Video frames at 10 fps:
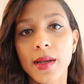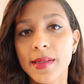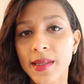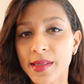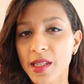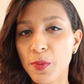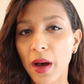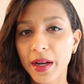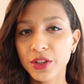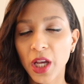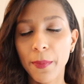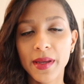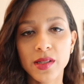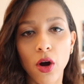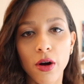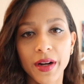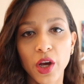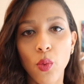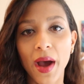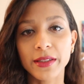Since this body shape is
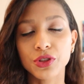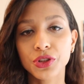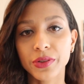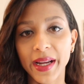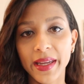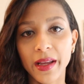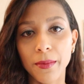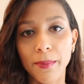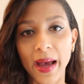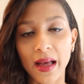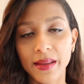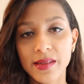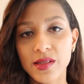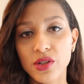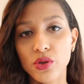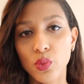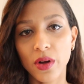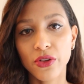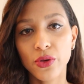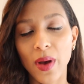already quite straight and balanced, you
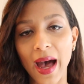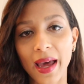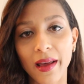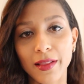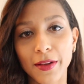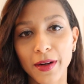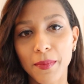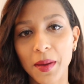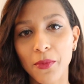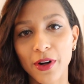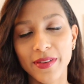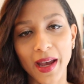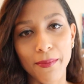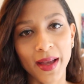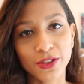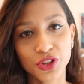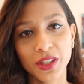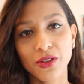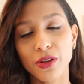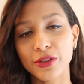want to add a little bit more
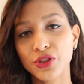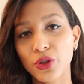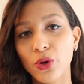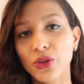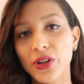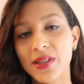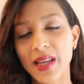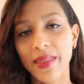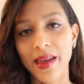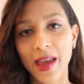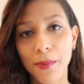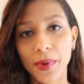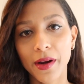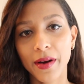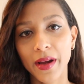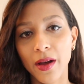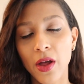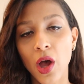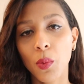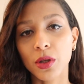dimension to the shoulders and the hip area
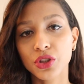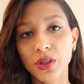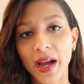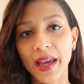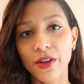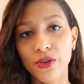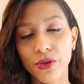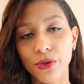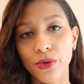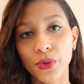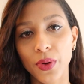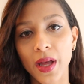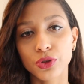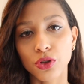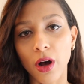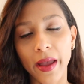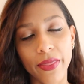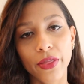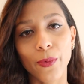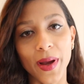while trying to draw
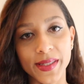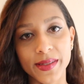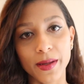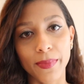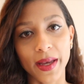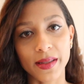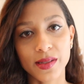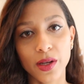in the waist a bit.